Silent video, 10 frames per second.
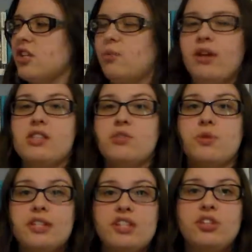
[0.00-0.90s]
she wants
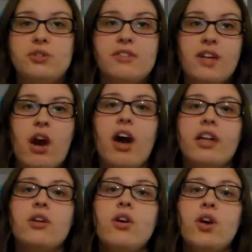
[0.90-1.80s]
to continue living
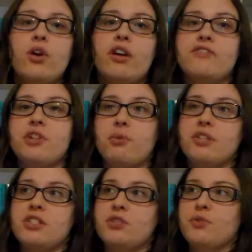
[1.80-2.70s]
on or if she
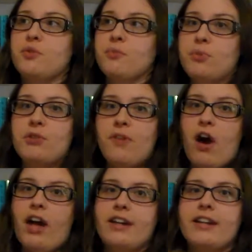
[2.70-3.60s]
wants to move
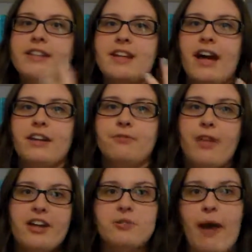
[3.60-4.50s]
on, and it's kind of
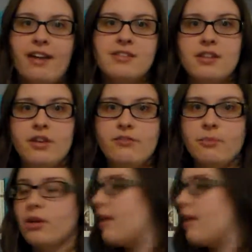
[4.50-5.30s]
flashbacks from